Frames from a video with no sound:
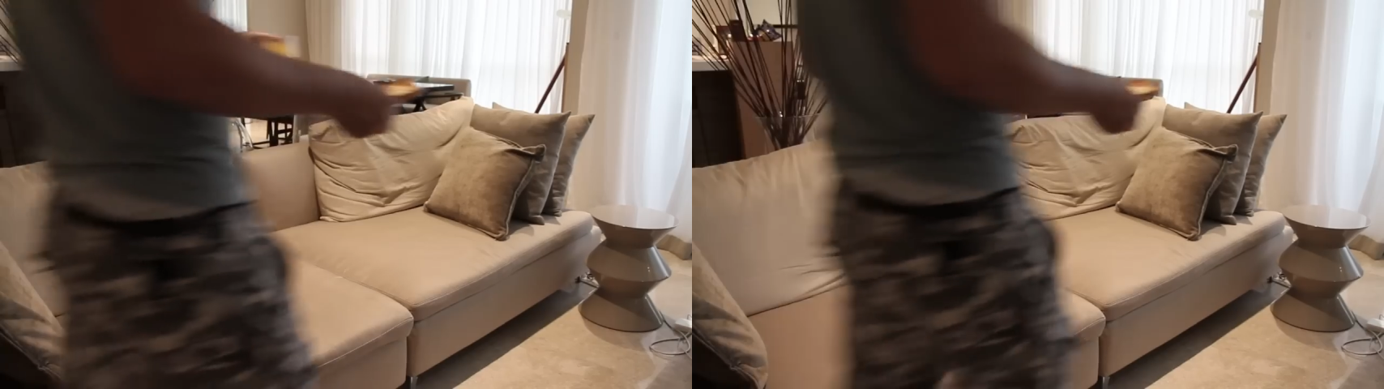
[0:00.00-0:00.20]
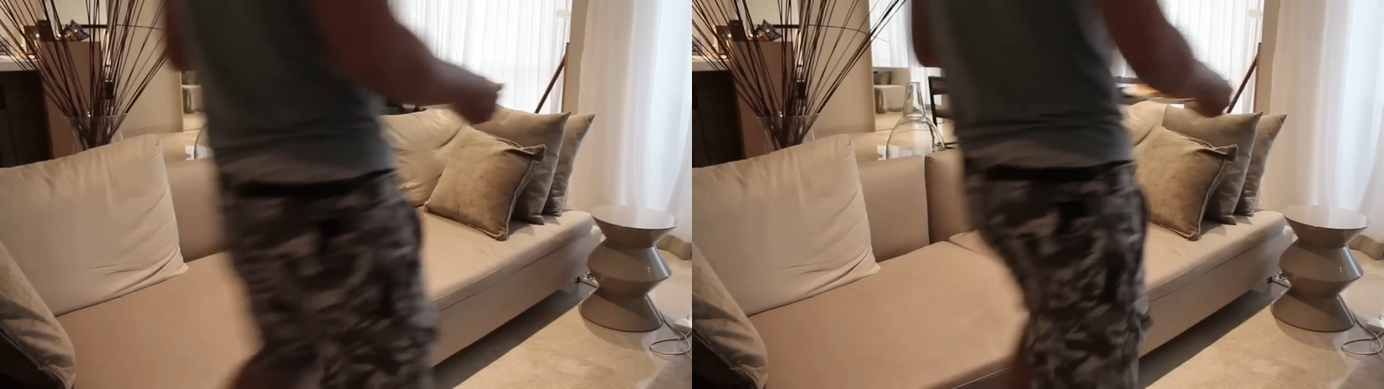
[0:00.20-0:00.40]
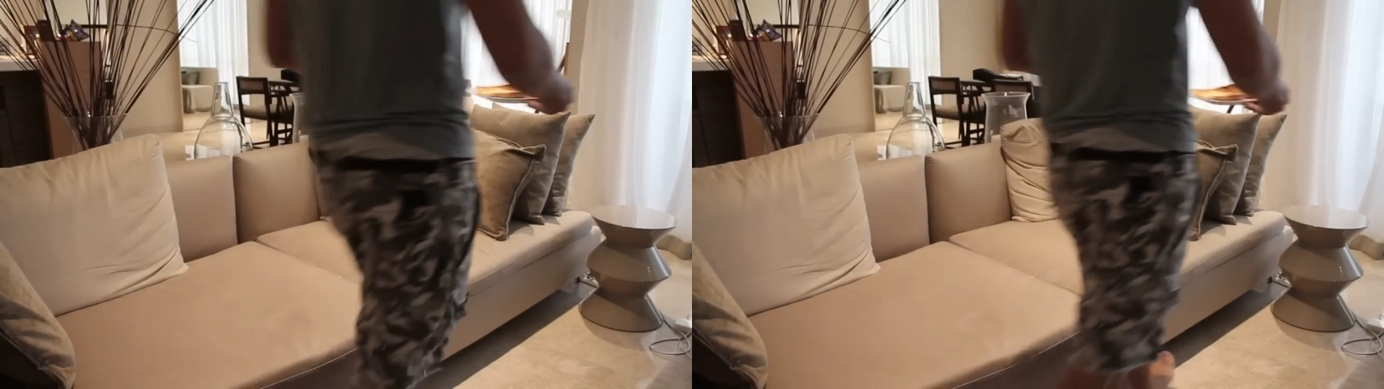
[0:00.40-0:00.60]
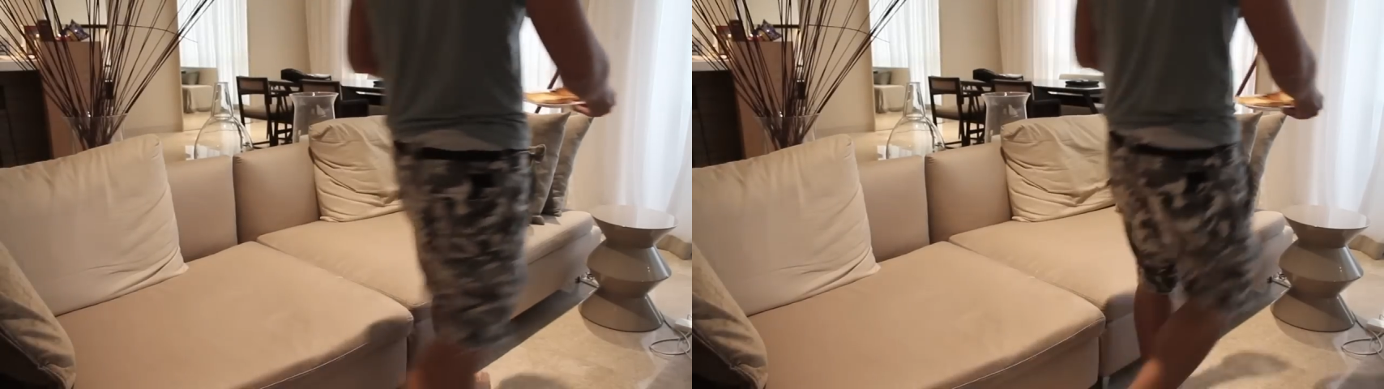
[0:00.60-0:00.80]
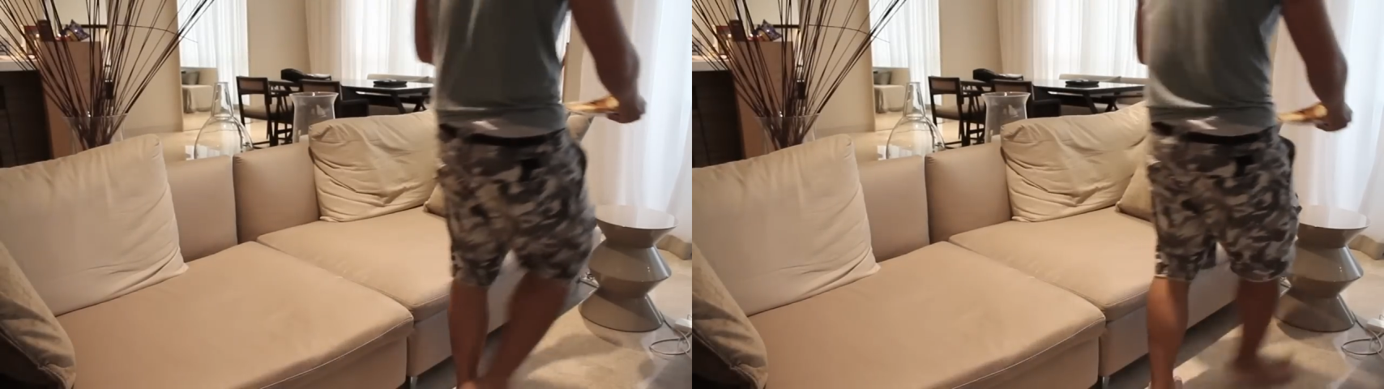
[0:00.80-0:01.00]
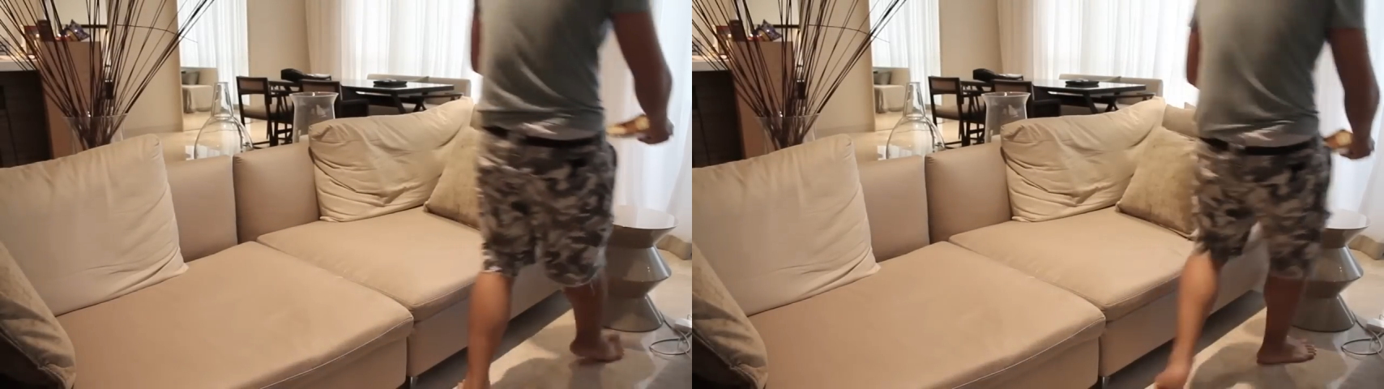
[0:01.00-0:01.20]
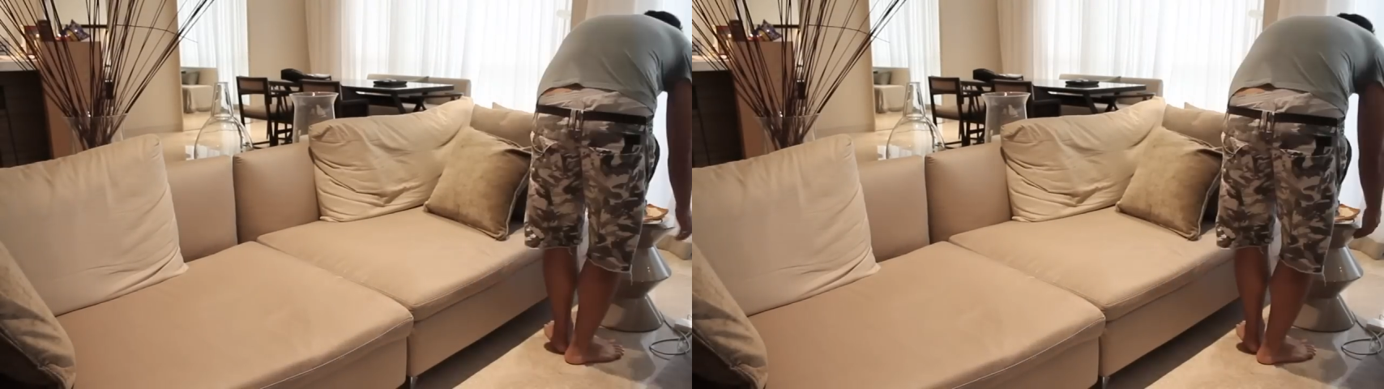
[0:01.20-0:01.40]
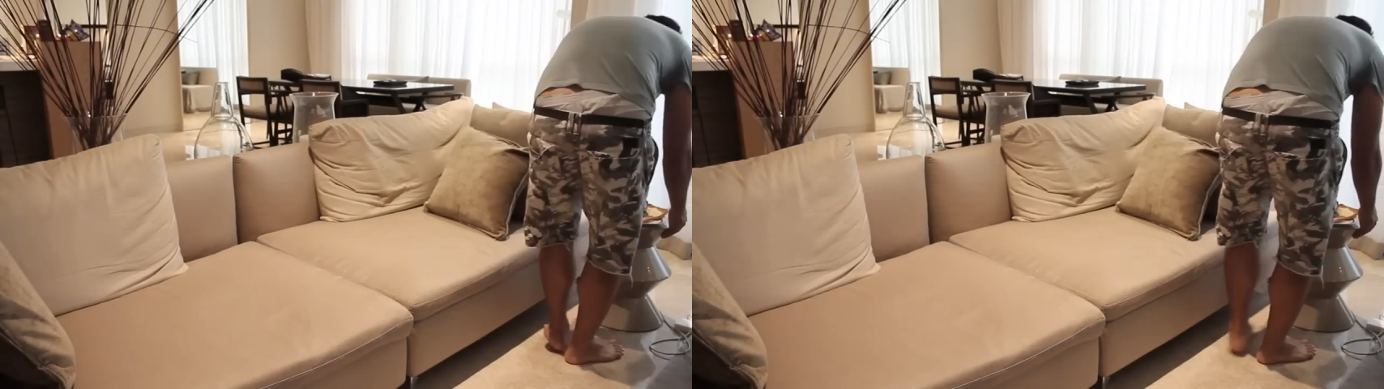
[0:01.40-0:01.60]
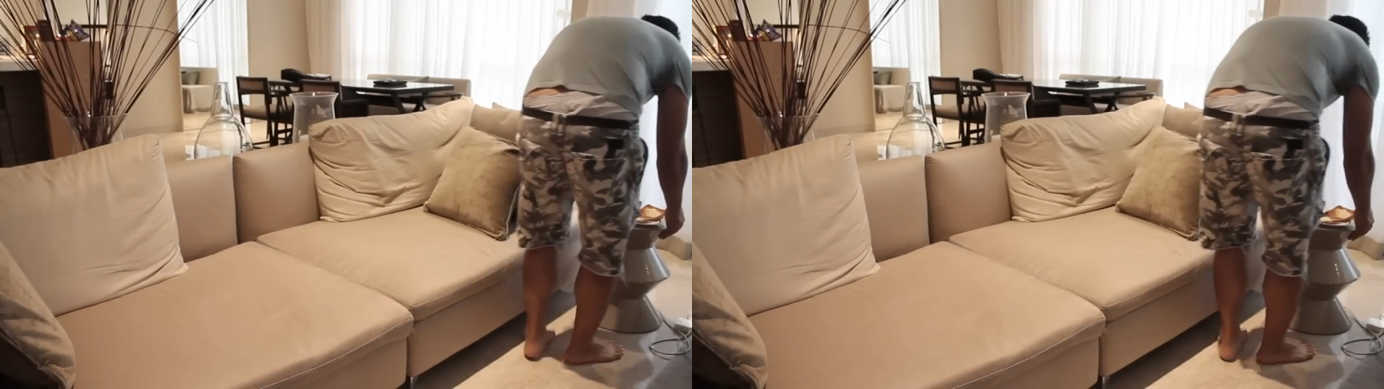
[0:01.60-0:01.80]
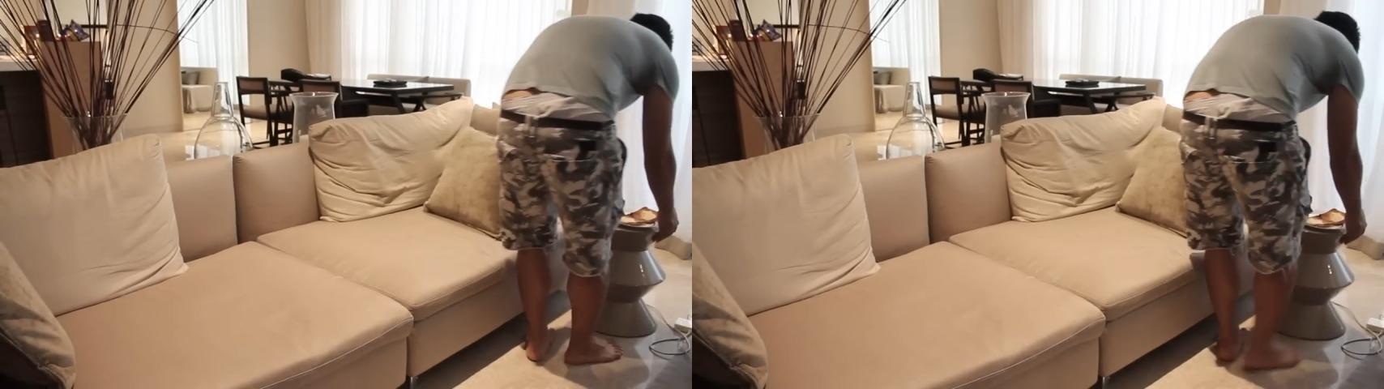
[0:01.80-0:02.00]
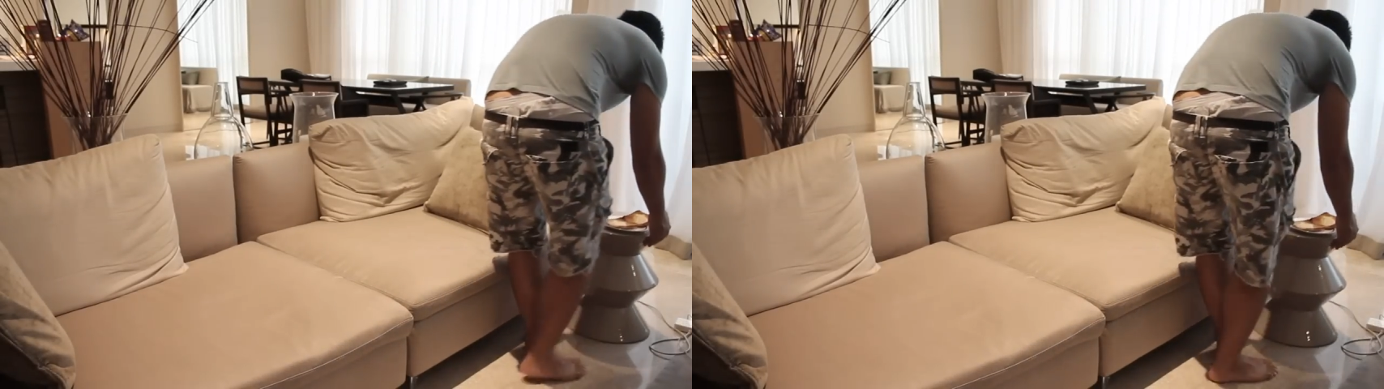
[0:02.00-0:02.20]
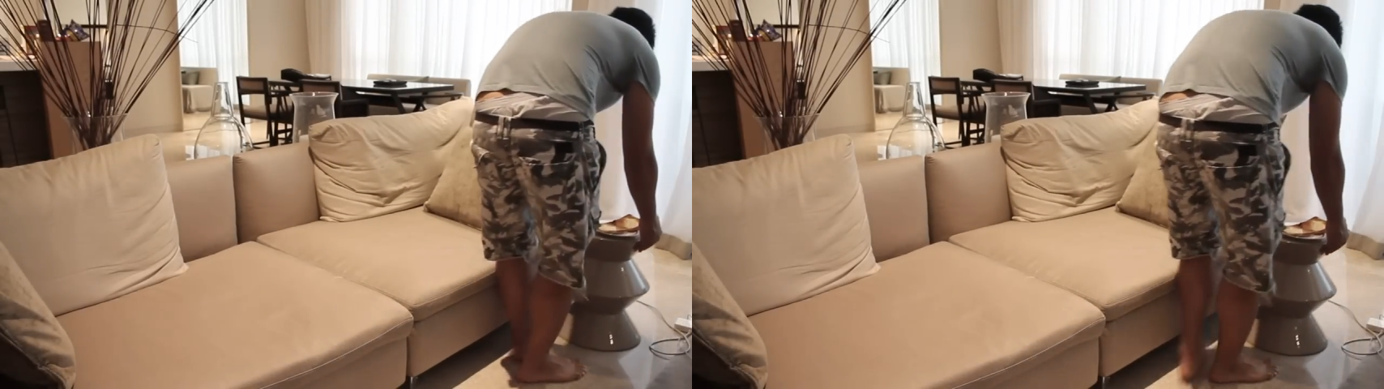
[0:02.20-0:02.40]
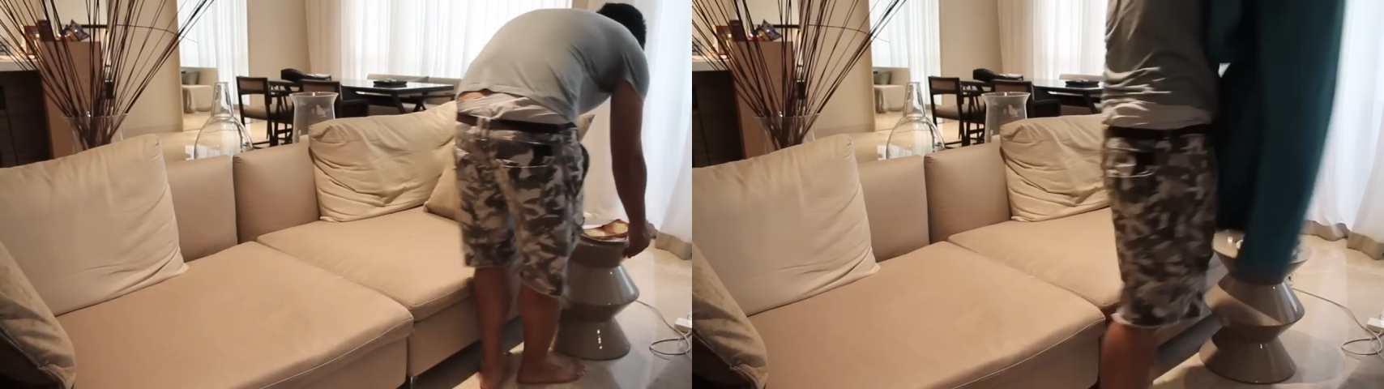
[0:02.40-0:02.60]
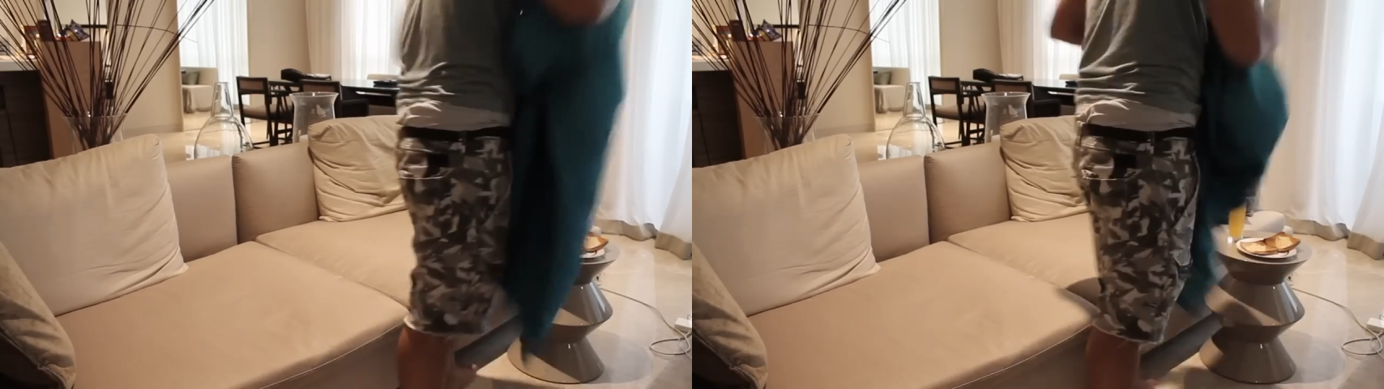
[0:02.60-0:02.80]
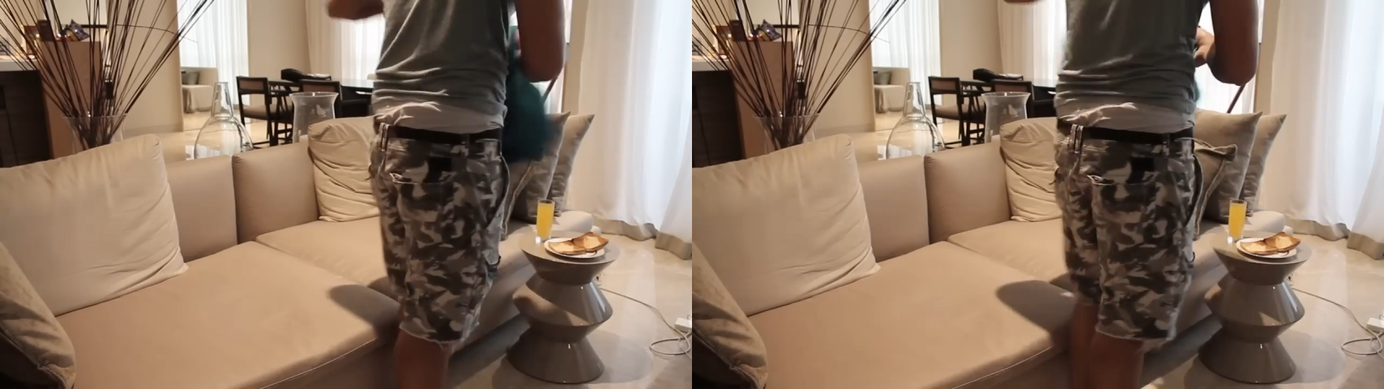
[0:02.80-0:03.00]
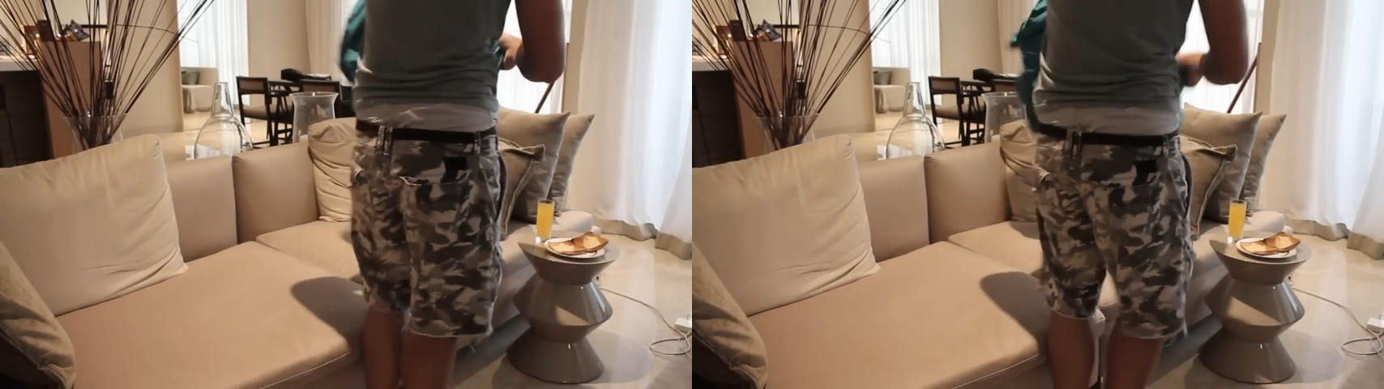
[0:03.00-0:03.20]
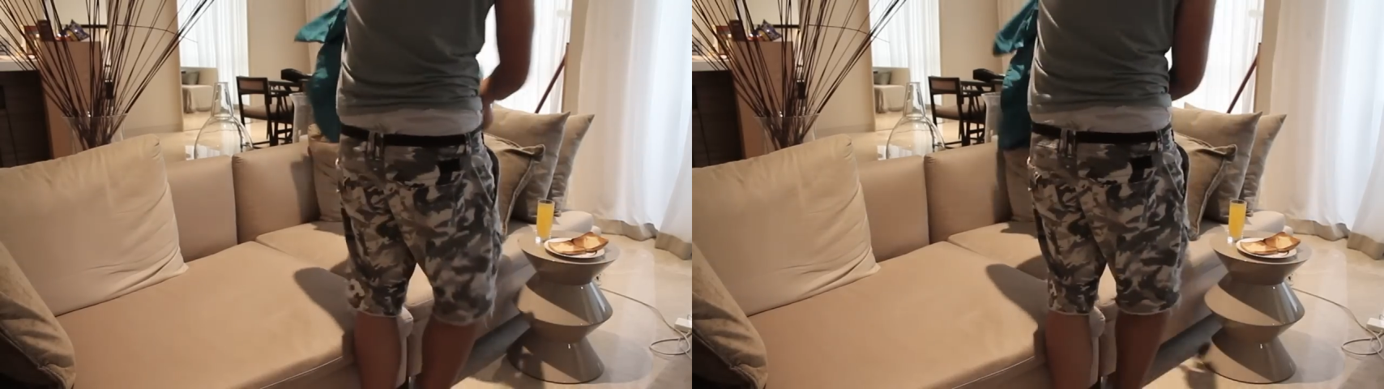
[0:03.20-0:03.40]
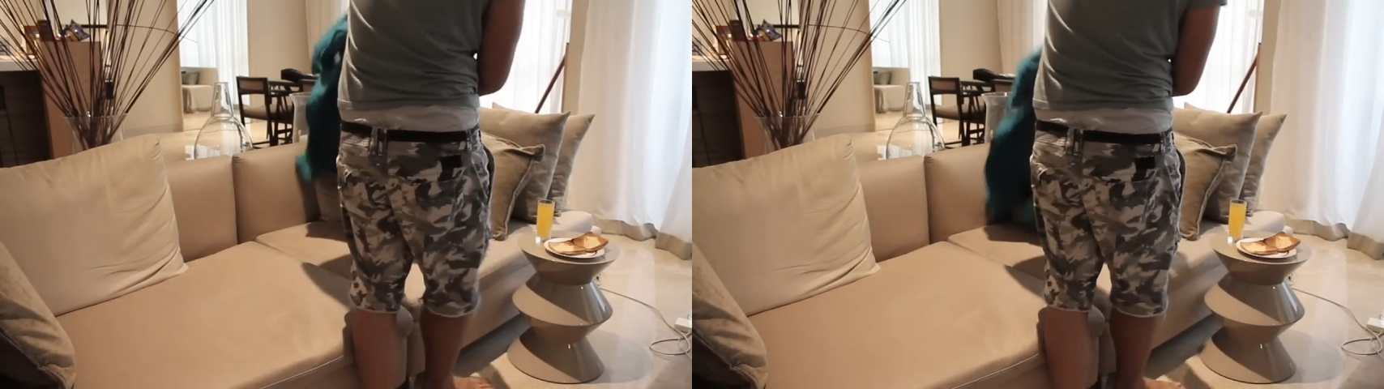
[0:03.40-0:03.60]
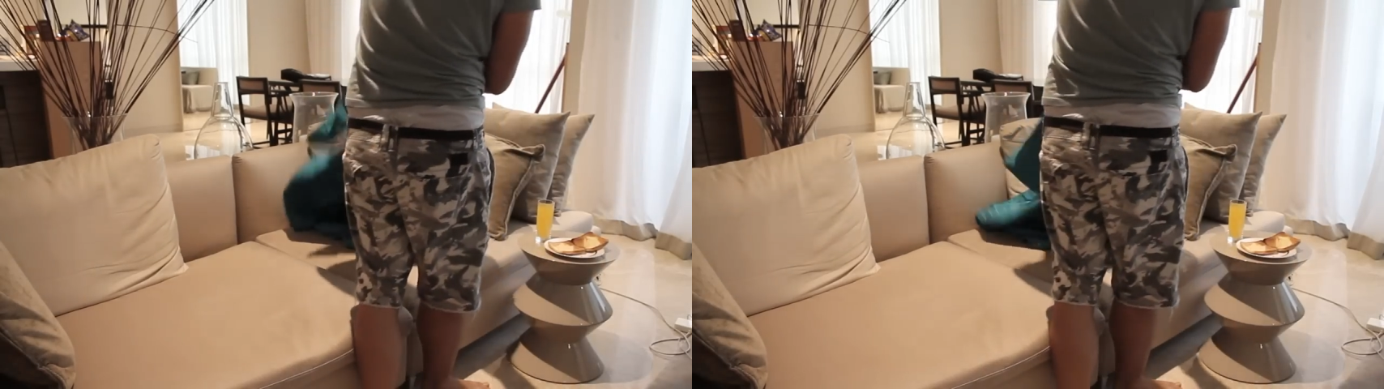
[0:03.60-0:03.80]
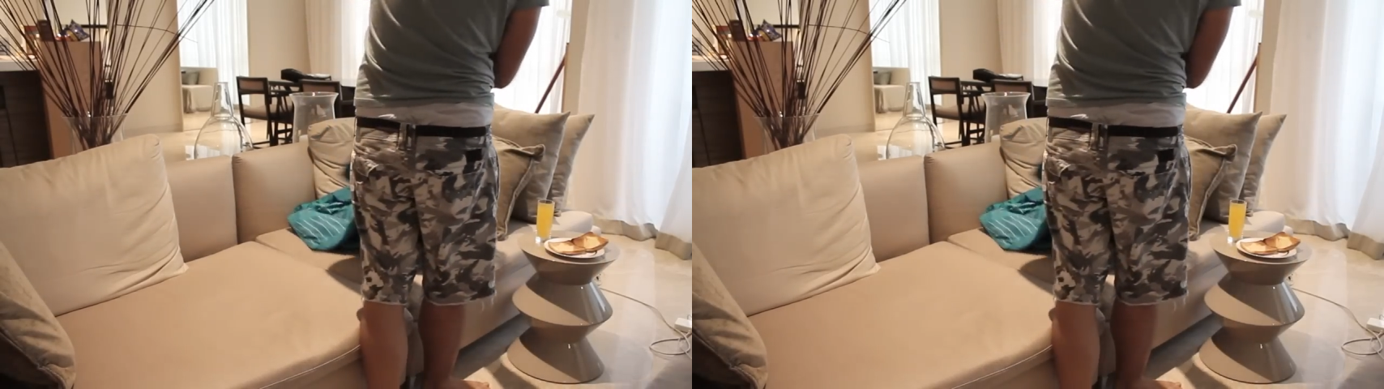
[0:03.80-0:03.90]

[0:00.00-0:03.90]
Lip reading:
(no speaker visible)